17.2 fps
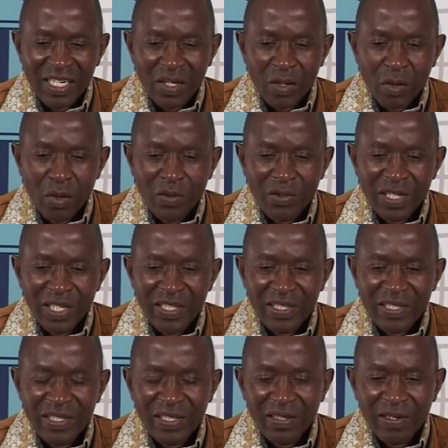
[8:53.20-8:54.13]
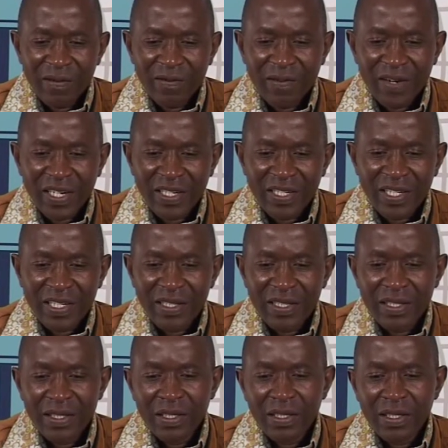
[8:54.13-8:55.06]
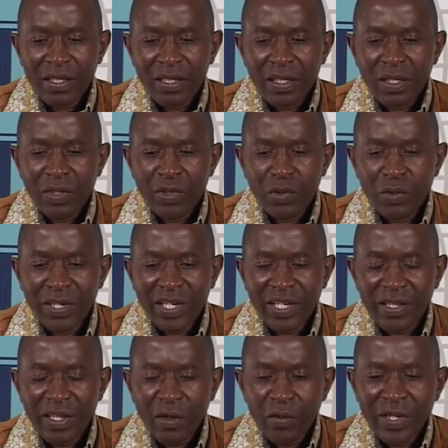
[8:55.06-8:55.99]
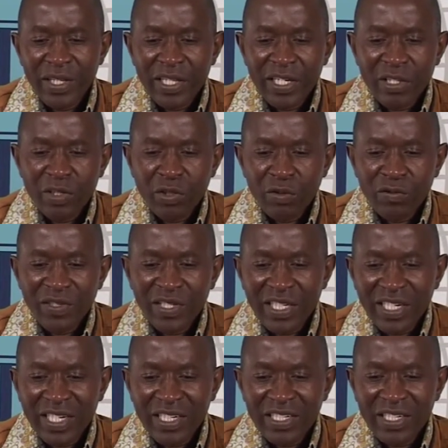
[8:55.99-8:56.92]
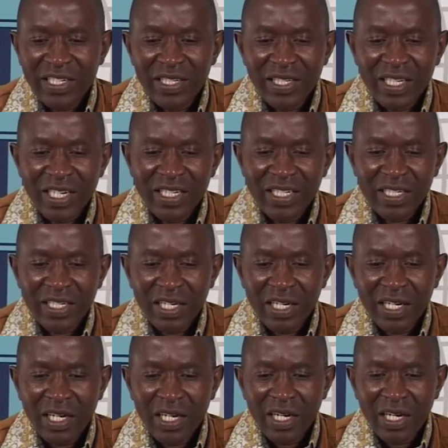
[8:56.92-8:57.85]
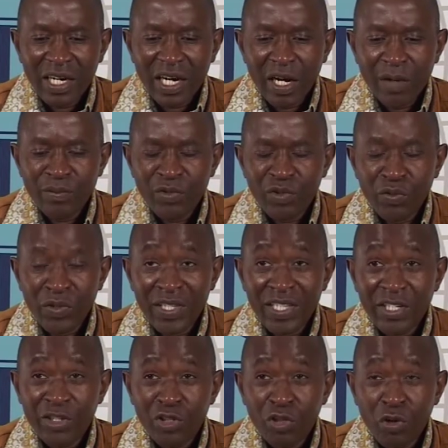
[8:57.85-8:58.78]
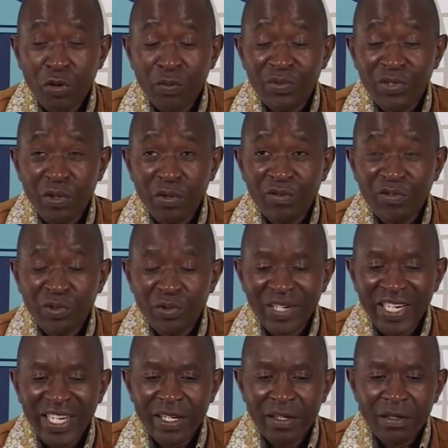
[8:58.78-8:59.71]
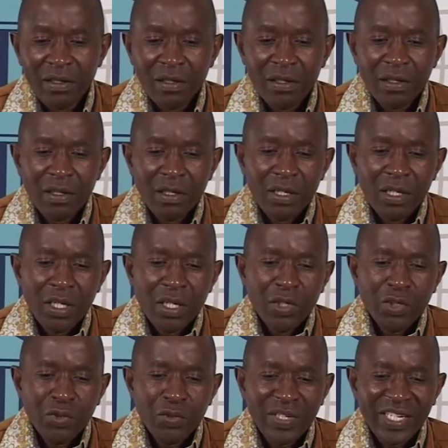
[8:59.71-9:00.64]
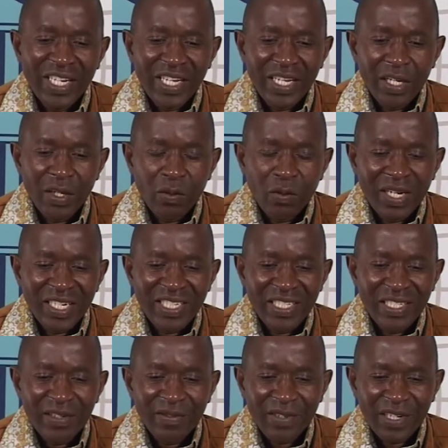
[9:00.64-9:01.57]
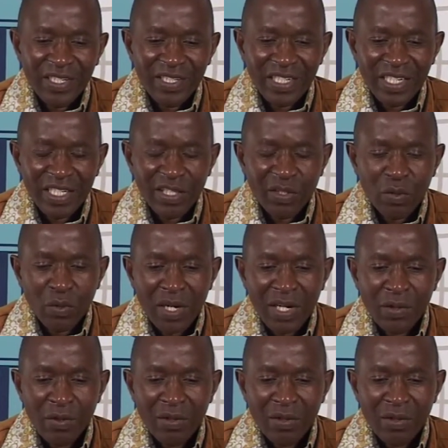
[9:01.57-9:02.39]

All these factors, together with the sophistication that comes with the jobs of today, what differentiates one